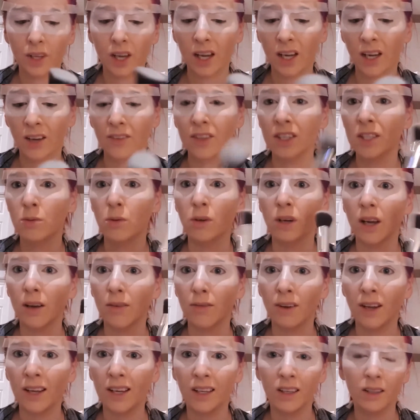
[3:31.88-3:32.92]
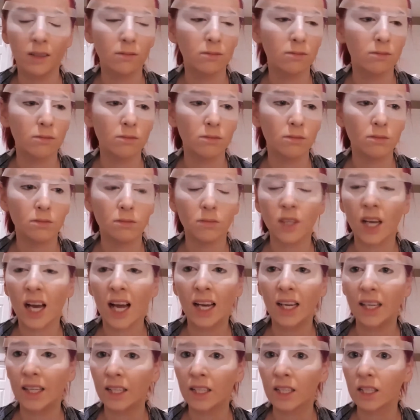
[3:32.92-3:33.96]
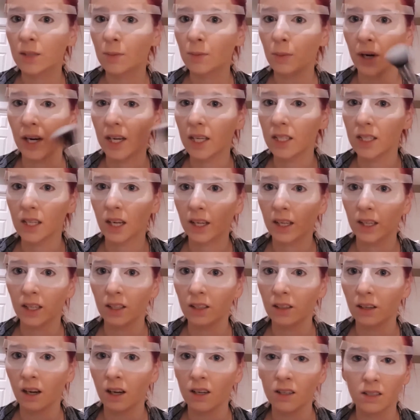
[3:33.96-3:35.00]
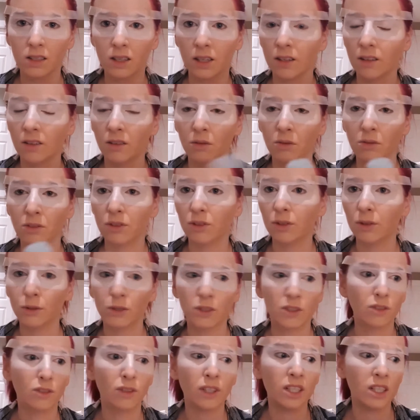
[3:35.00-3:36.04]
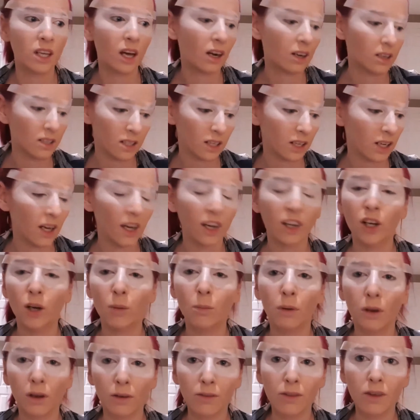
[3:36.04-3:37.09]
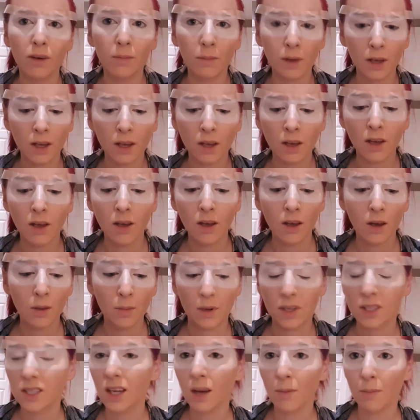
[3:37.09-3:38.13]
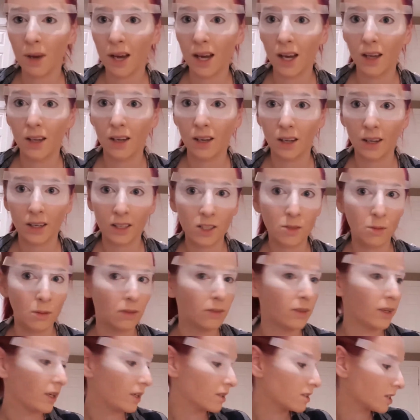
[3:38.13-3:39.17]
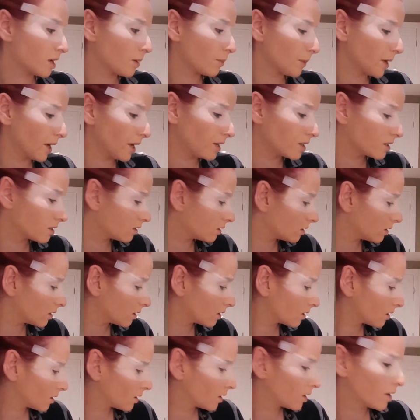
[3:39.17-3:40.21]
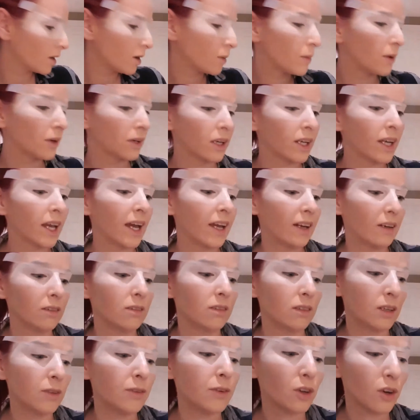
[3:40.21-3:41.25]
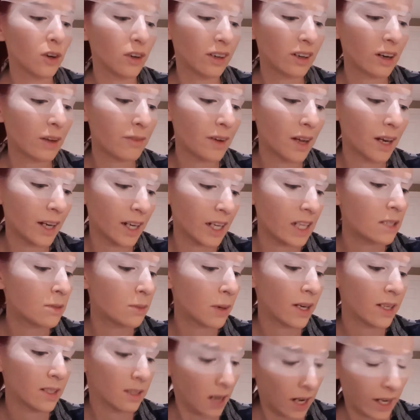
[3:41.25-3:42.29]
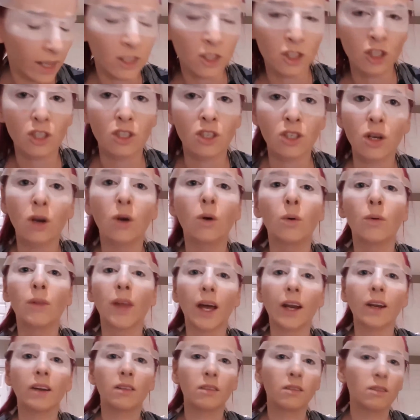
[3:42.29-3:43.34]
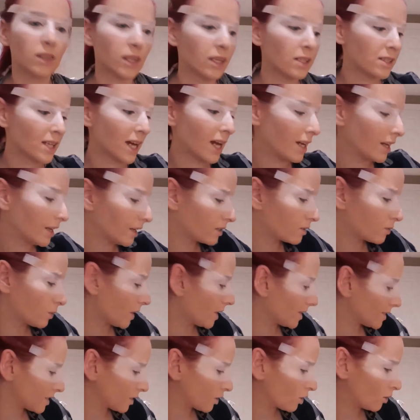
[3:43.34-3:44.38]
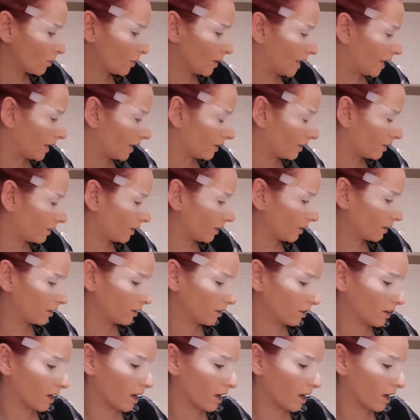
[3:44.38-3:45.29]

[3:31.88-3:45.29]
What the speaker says: I got this one off like AliExpress. Like it cost, I don't know, $3, and I got a couple of them, but it's not bad. Like, to be fair, it's not bad. But again, if you're ordering off AliExpress, like, just know that it's AliExpress. It could be anything.